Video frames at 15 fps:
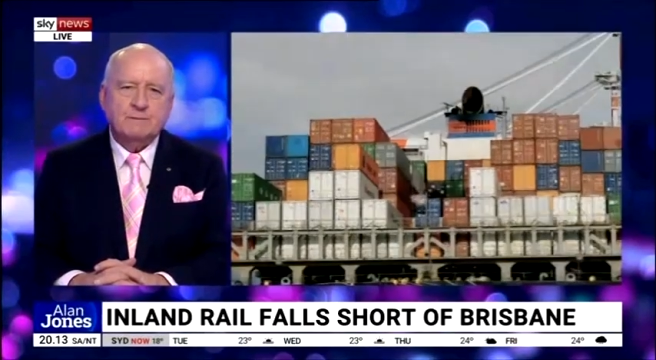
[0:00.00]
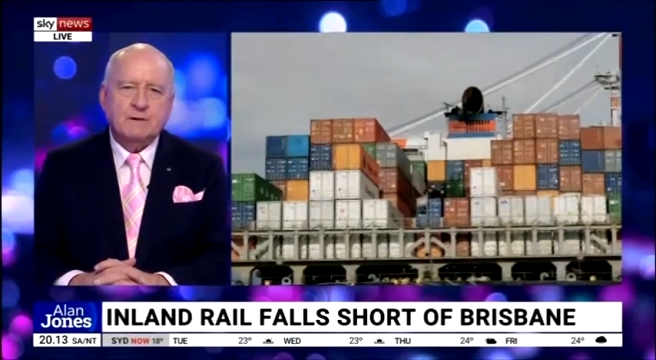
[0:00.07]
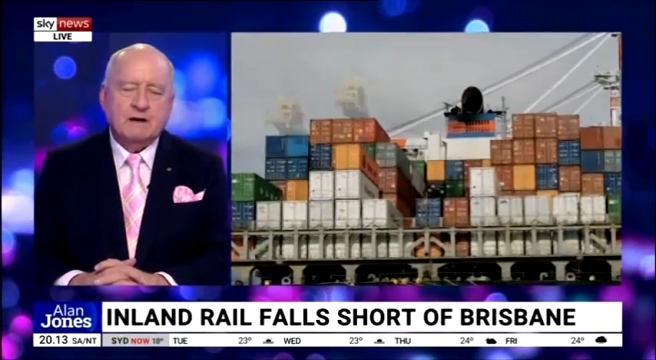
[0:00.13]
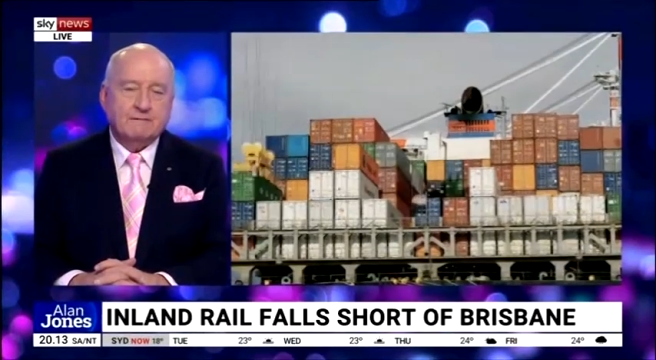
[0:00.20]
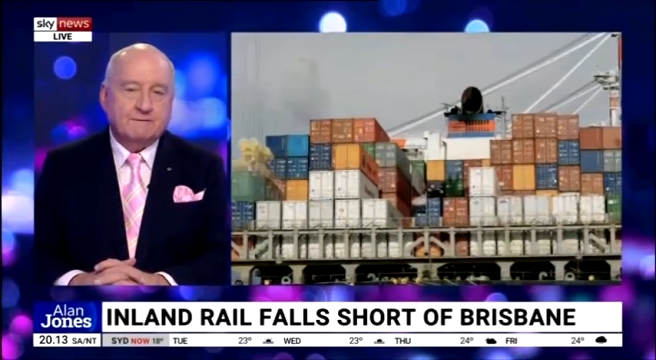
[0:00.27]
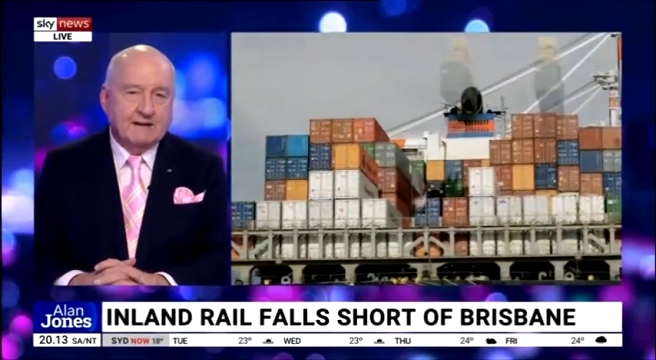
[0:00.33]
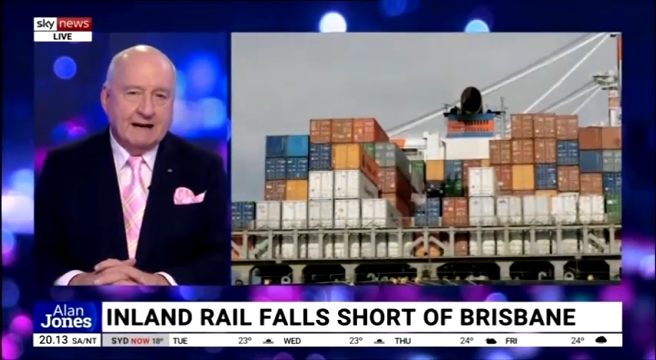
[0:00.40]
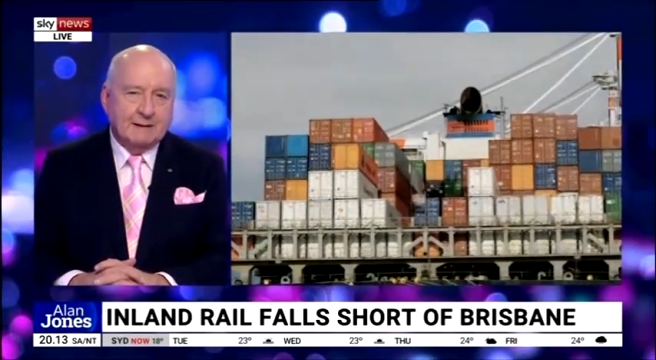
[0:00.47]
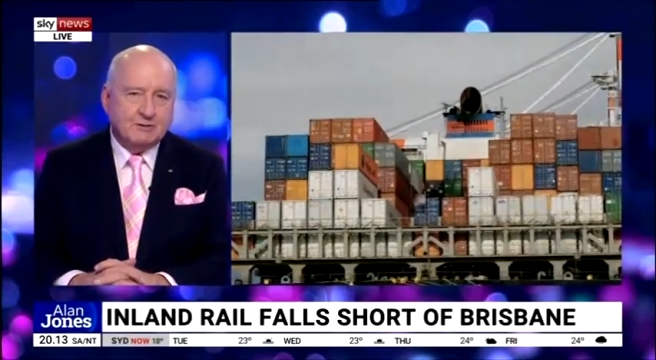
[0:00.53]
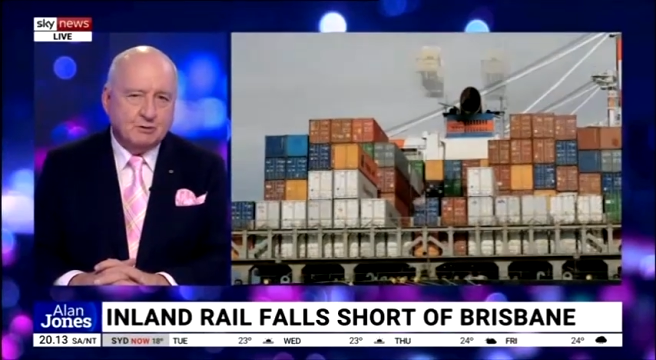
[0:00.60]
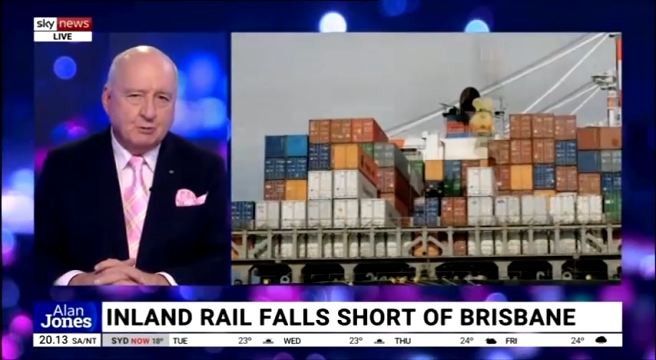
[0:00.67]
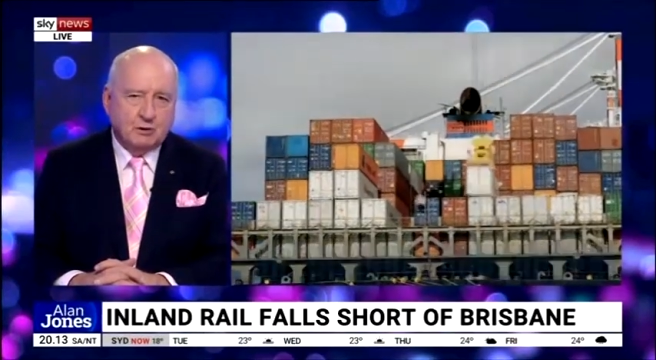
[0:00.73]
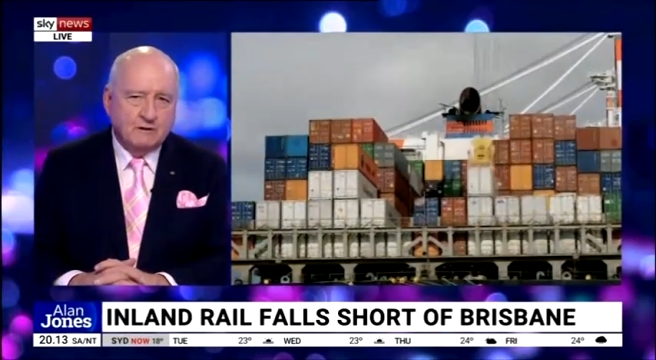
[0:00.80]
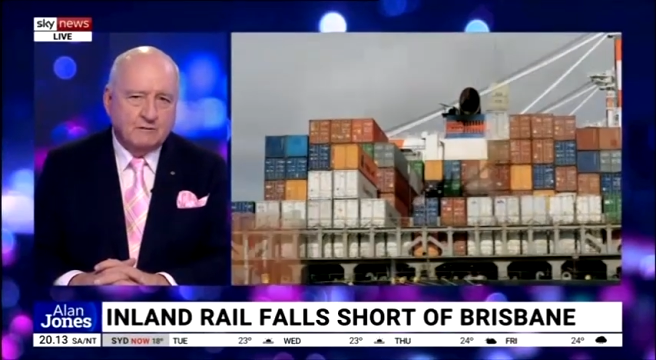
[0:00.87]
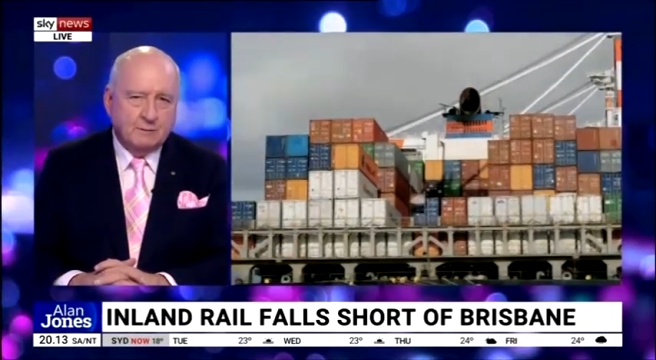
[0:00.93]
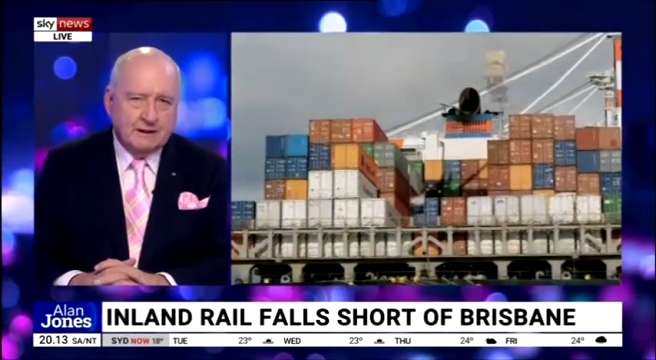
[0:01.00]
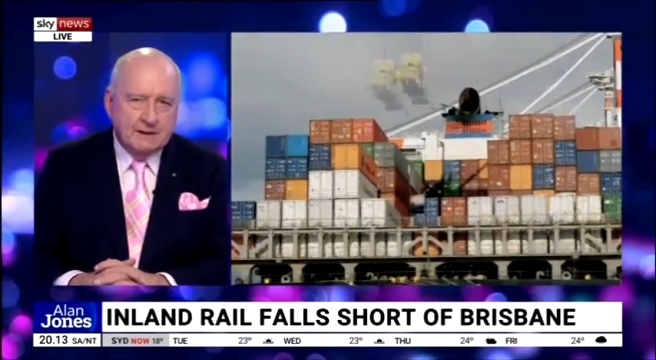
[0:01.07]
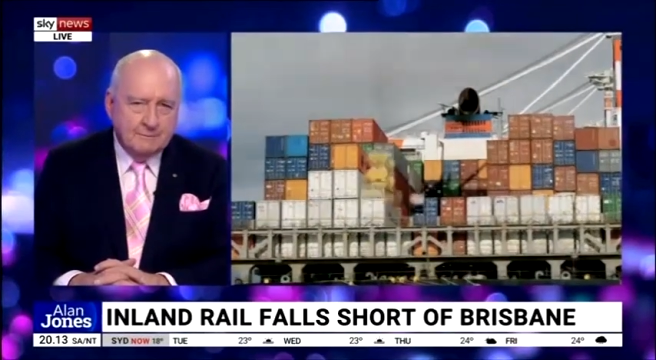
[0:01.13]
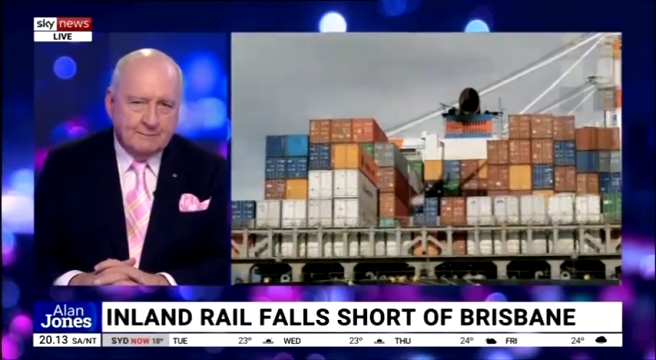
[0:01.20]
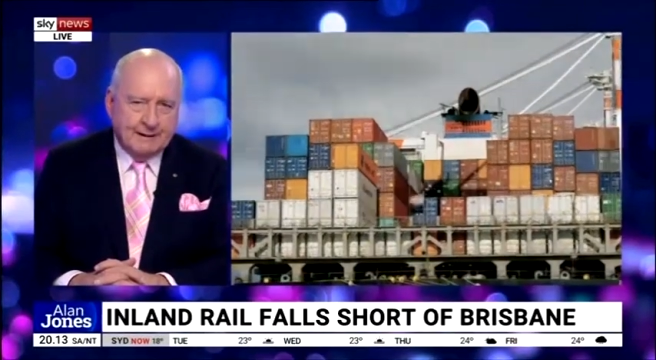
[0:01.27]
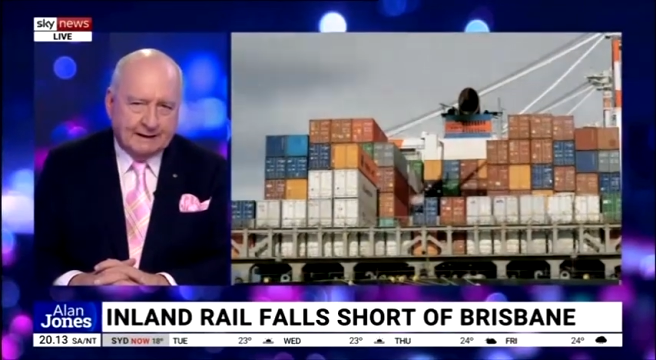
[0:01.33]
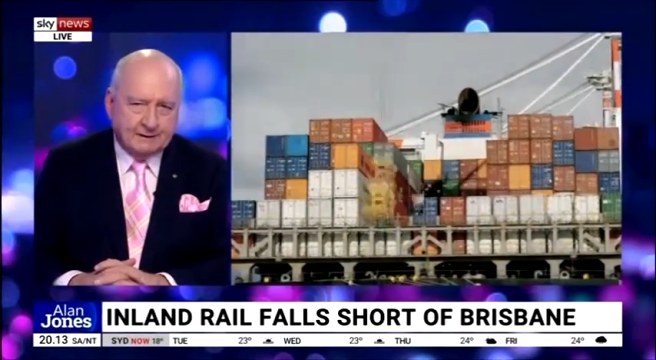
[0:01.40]
and farmers wouldn't have been
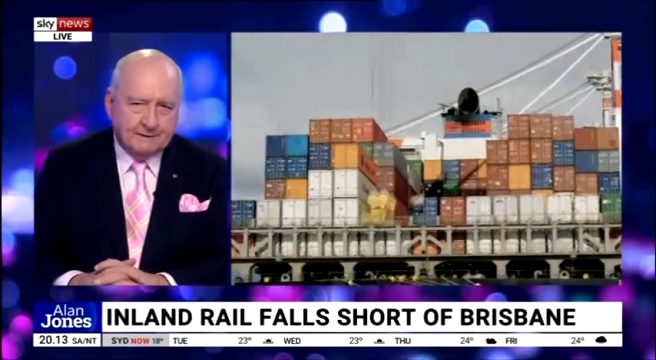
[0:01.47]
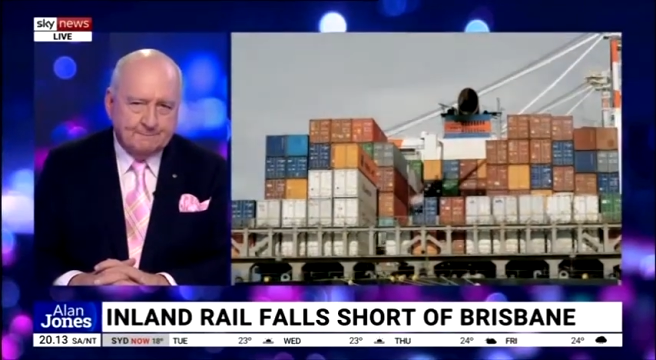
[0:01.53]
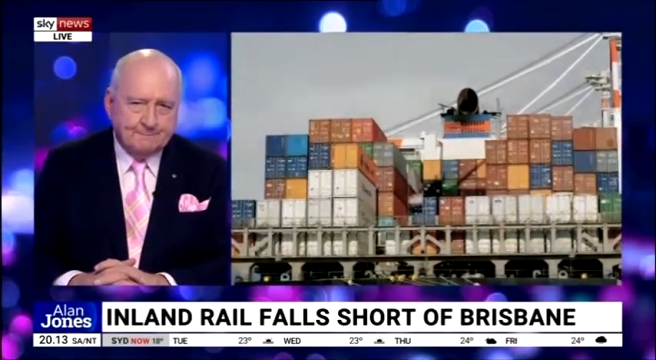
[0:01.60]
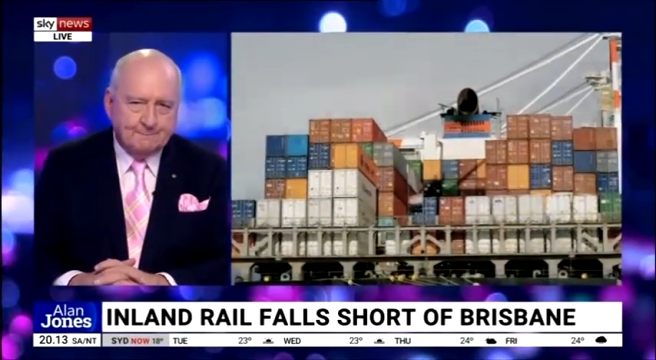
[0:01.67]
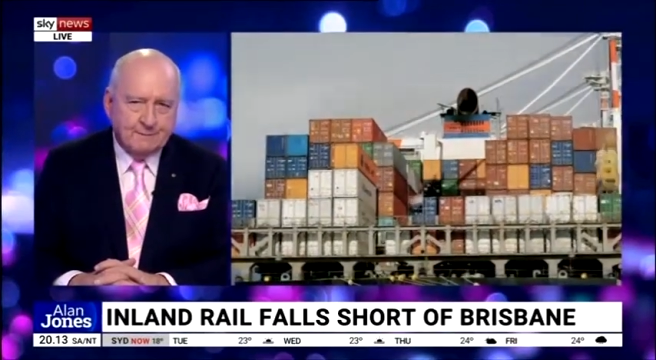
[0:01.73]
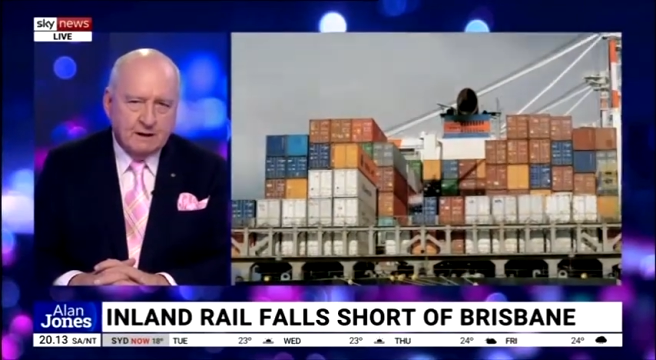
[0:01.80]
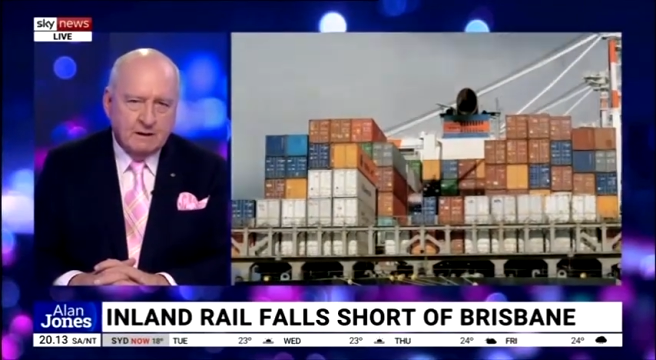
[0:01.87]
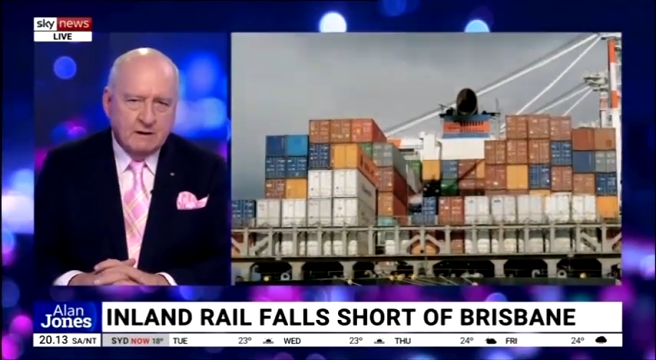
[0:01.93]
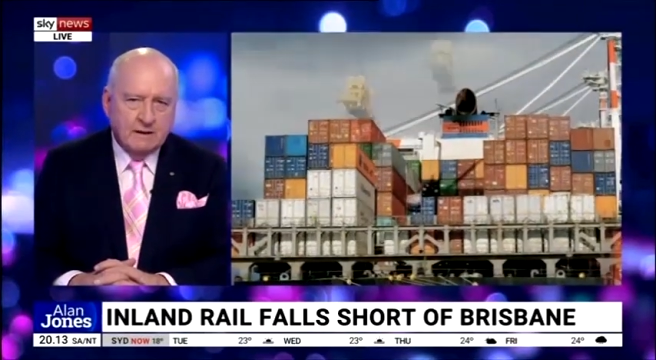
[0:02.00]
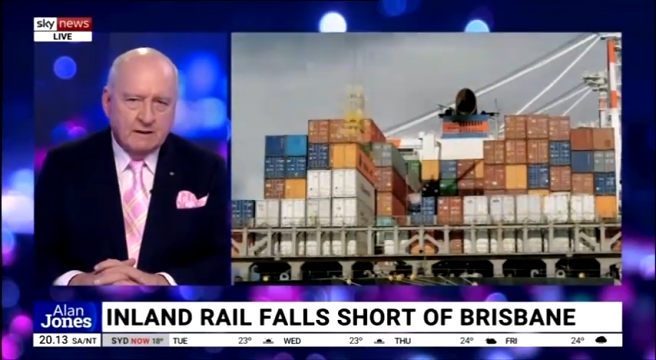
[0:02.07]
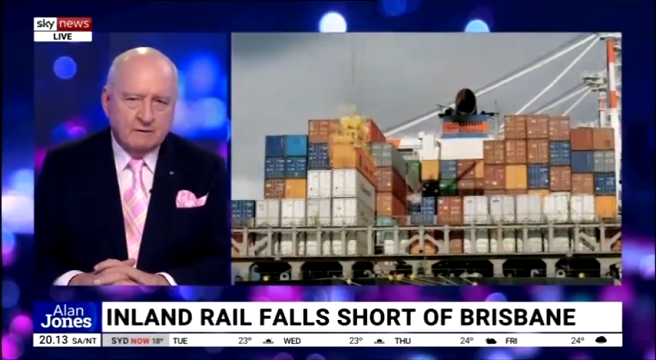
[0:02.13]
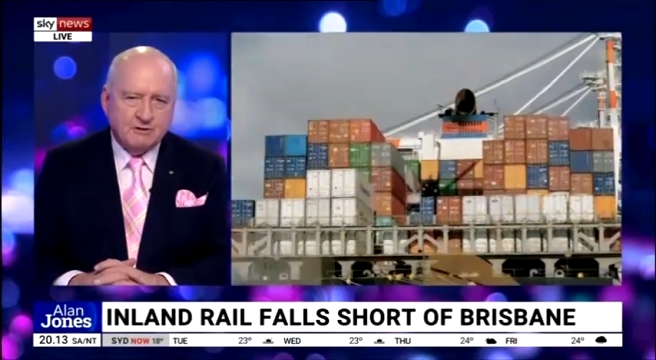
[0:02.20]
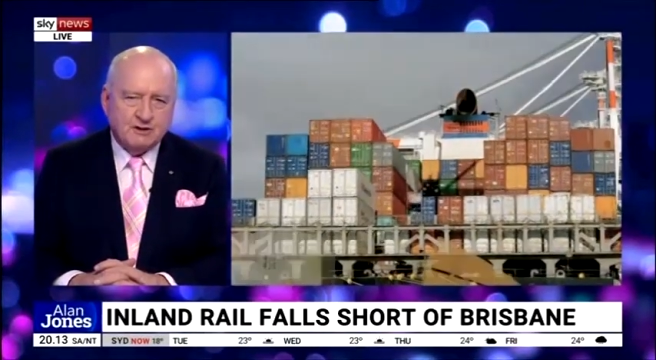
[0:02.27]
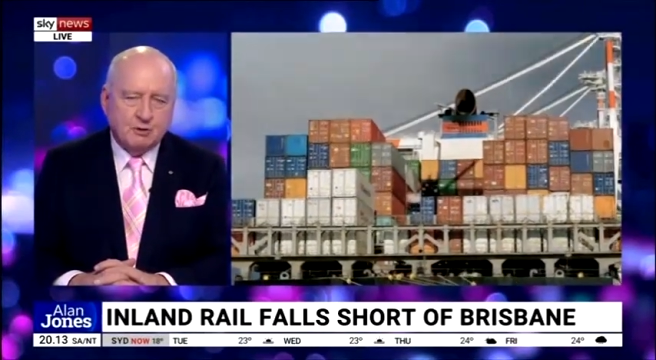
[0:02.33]
impacted. There is a